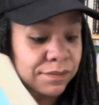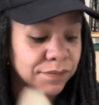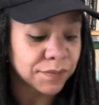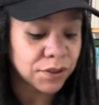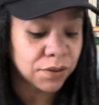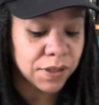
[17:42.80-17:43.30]

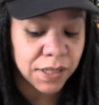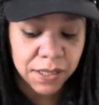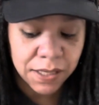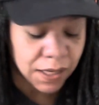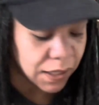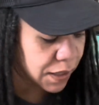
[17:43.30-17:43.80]
So glad I
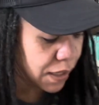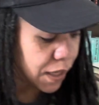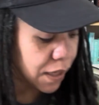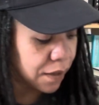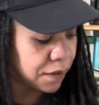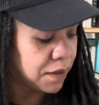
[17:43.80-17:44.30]
got
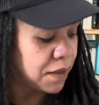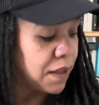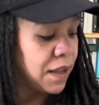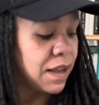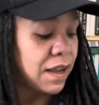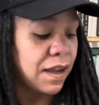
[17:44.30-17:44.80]
that.
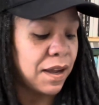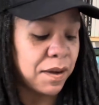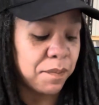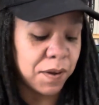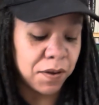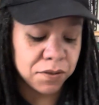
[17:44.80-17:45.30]

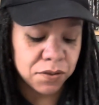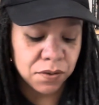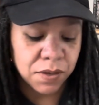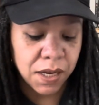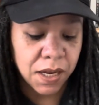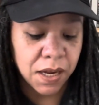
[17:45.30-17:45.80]
I also
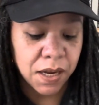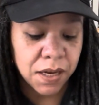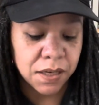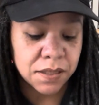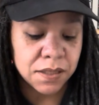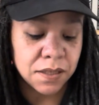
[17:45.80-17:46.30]

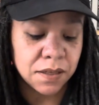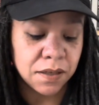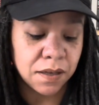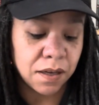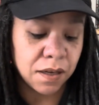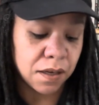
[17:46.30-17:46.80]
got
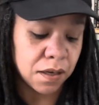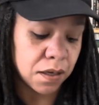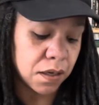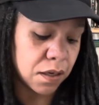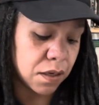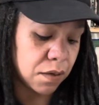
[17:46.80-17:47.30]

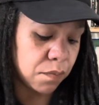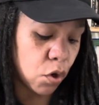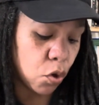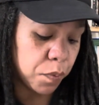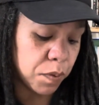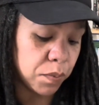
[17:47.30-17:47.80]

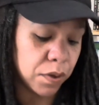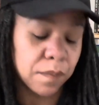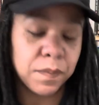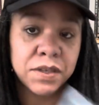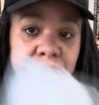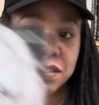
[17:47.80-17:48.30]
Open Book
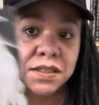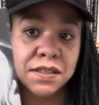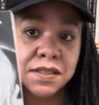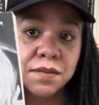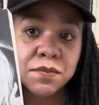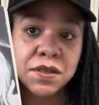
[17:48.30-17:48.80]
by Jessica
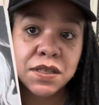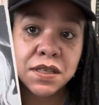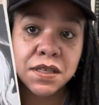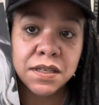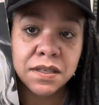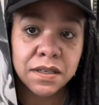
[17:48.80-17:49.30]

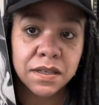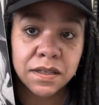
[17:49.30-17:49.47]
Simpson.